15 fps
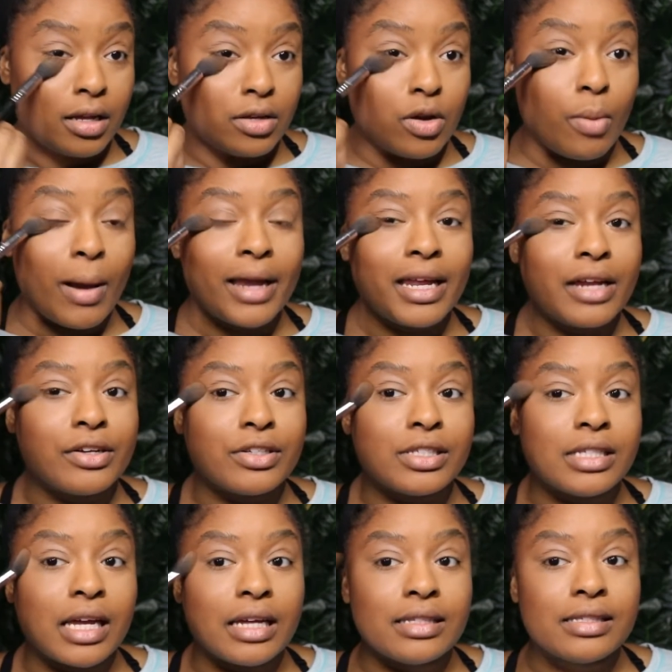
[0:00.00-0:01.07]
Nobody
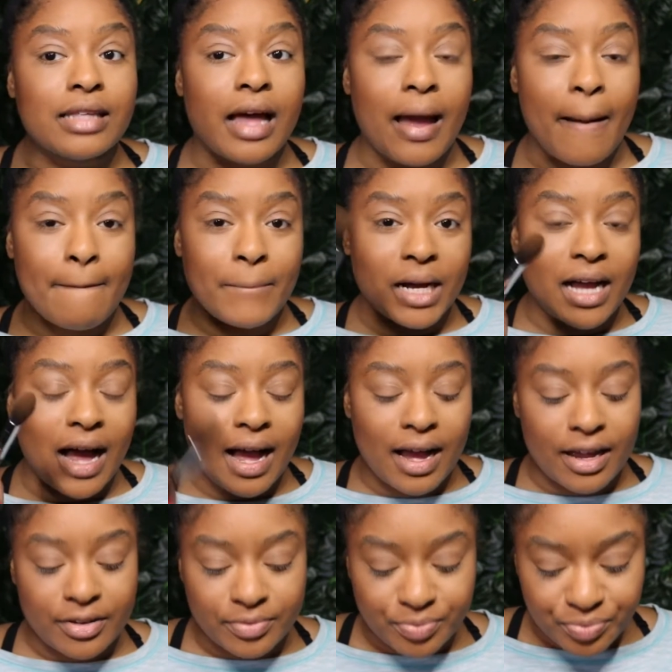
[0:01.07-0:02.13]
understands that but
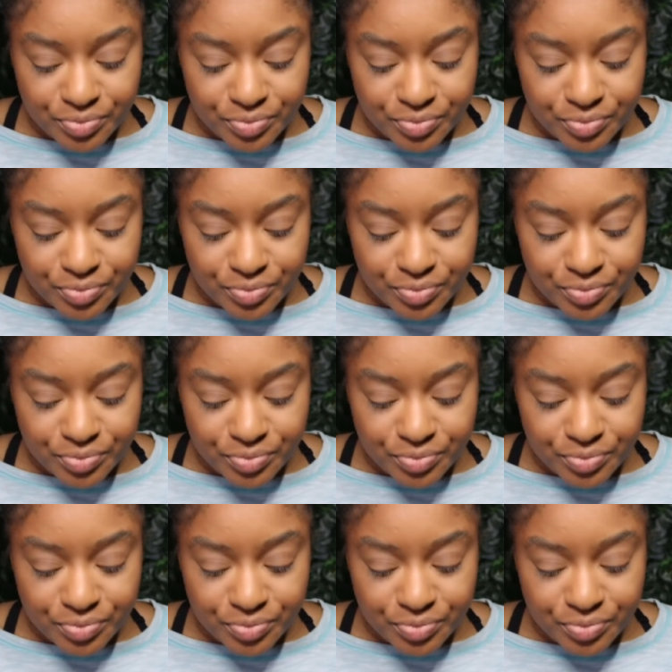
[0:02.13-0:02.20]
God.